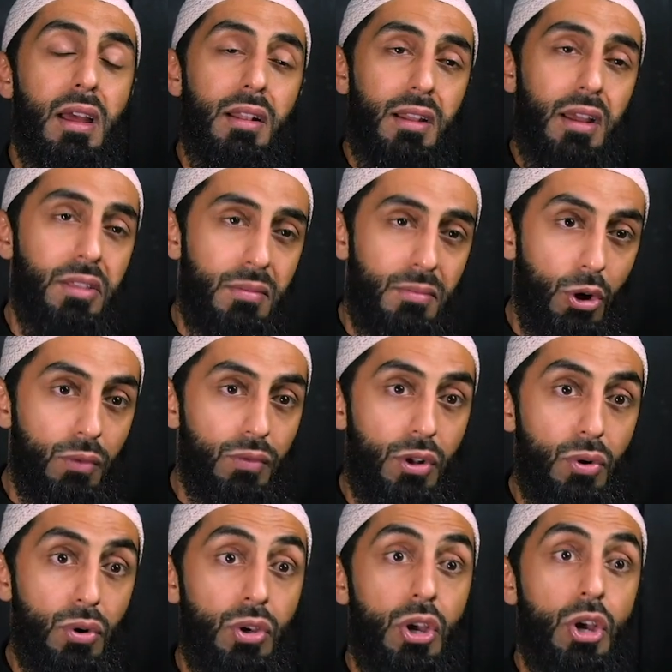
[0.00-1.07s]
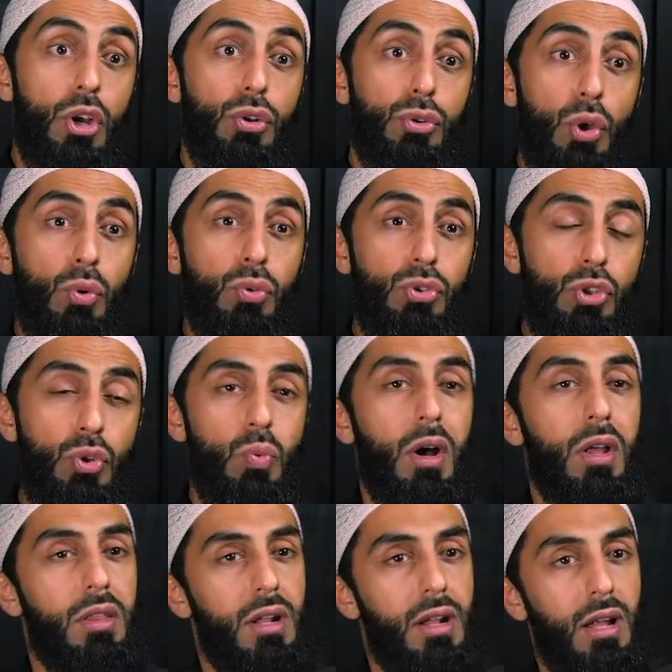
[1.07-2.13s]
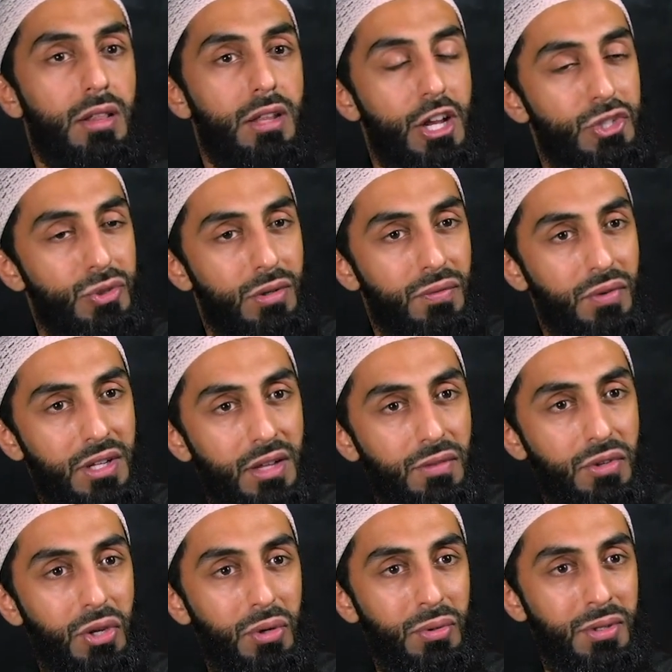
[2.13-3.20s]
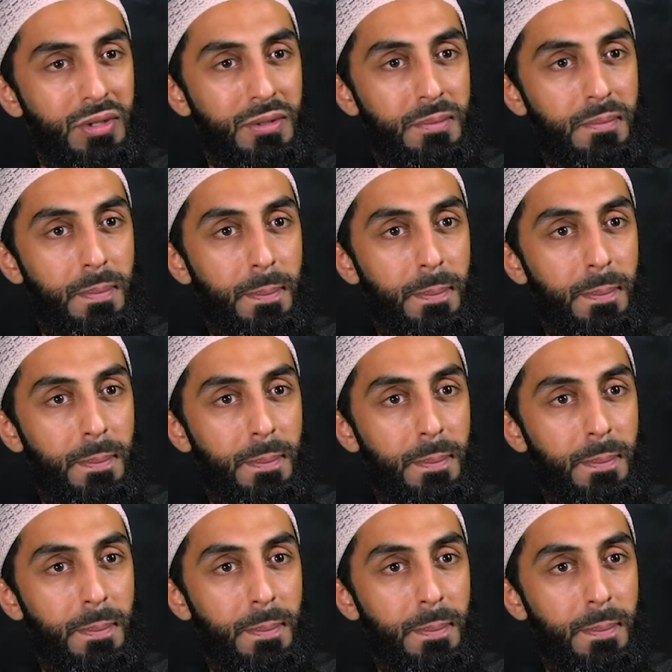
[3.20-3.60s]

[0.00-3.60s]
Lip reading: and let them overlook. Don't you want that Allah should forgive you?